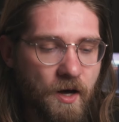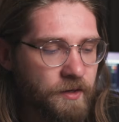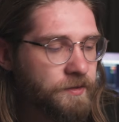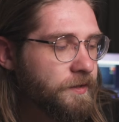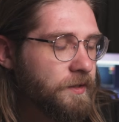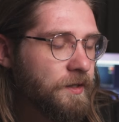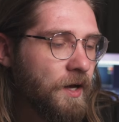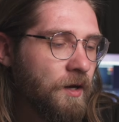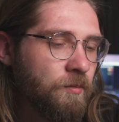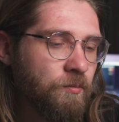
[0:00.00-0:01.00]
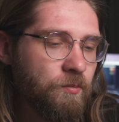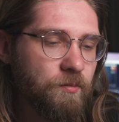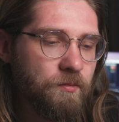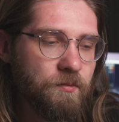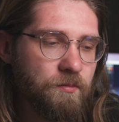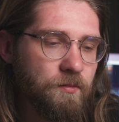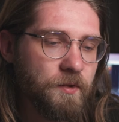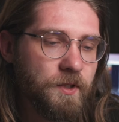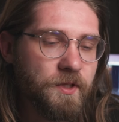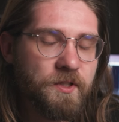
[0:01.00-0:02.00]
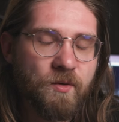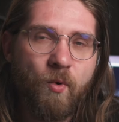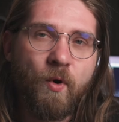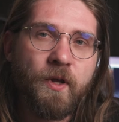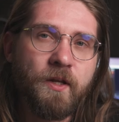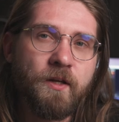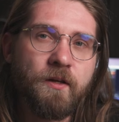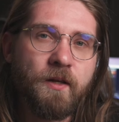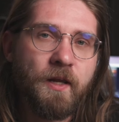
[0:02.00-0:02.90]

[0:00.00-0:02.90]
honestly, I'm disappointed.